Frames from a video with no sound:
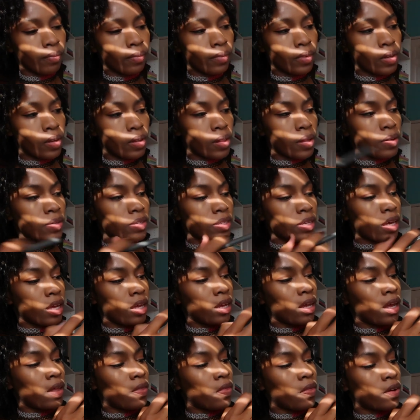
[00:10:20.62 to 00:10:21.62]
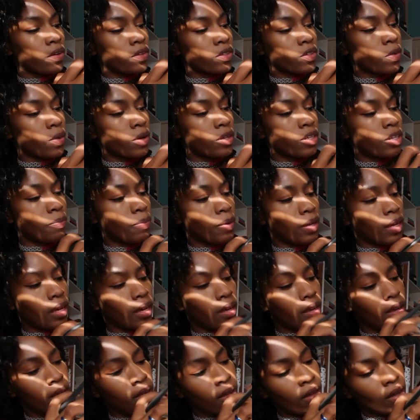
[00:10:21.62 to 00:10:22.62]
You close it and there's going to
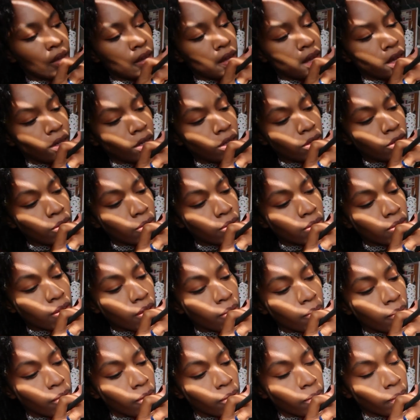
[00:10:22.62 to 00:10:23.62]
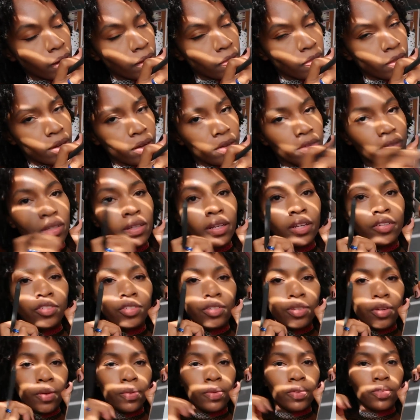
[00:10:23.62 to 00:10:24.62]
be a little symbol right there to let
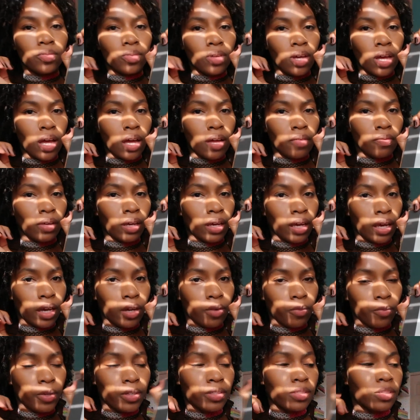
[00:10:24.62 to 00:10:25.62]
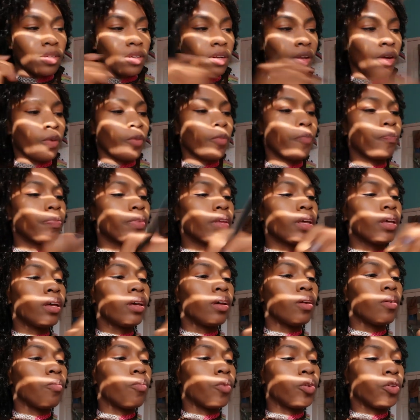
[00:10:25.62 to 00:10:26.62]
you know that you have a handwritten note.
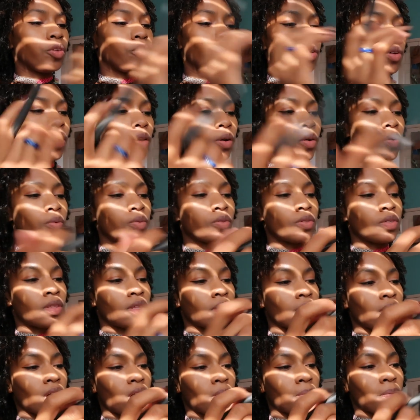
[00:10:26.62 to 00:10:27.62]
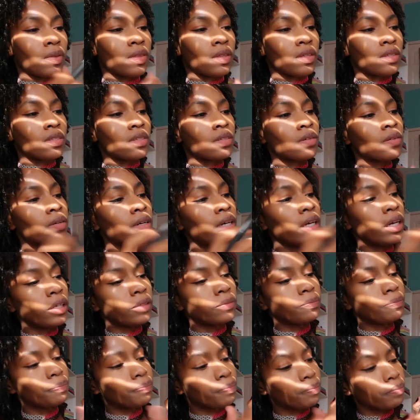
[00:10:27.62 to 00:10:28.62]
When you go to the top of the
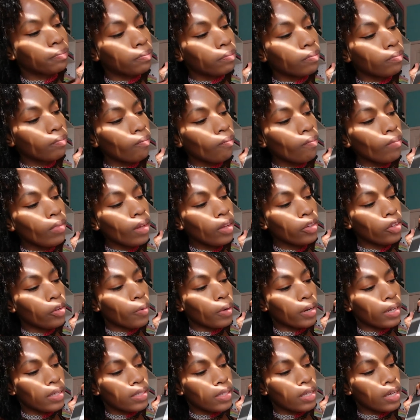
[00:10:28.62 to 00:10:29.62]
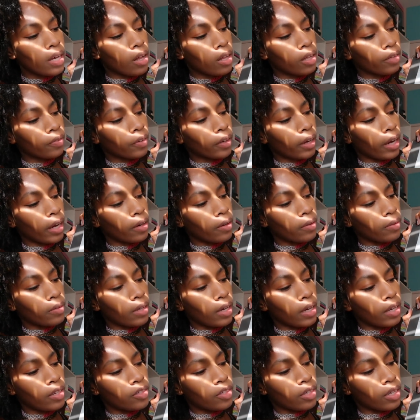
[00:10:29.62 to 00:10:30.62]
screen and you want to see all of your
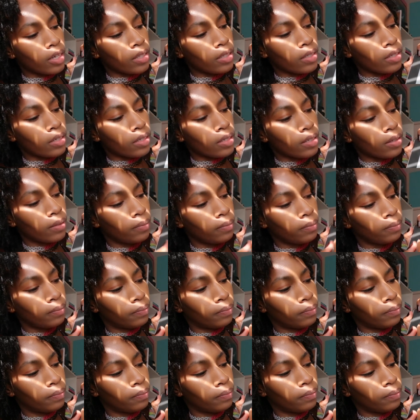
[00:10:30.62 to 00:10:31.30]
annotations,